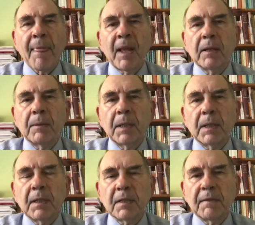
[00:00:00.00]
where
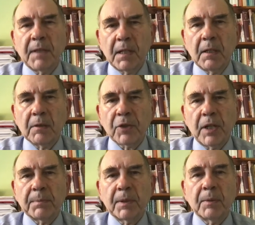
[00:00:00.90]
there's a very long
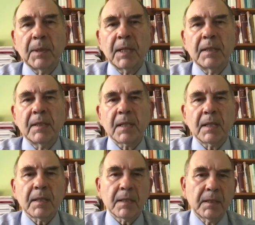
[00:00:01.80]
chapter where he
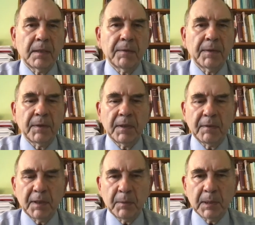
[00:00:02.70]
discusses the 15
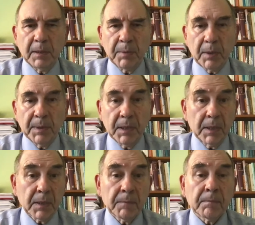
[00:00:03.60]
fundamental
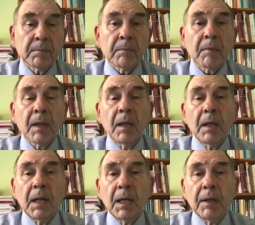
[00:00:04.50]
properties.
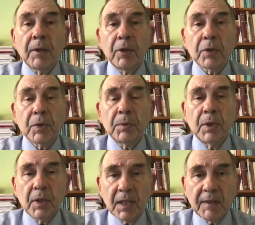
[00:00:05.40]
Uh, those who do
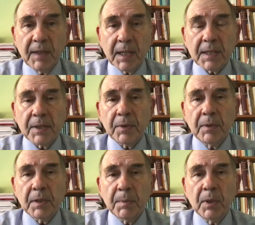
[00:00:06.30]
not have access to
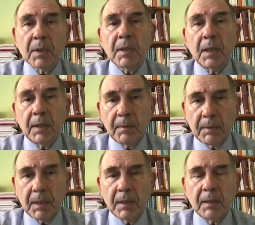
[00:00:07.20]
this book, uh,
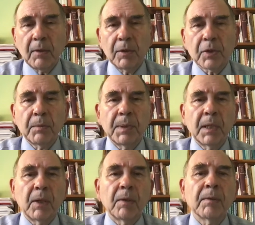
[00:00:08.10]
uh, also
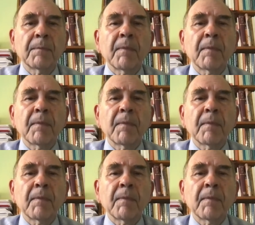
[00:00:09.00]
below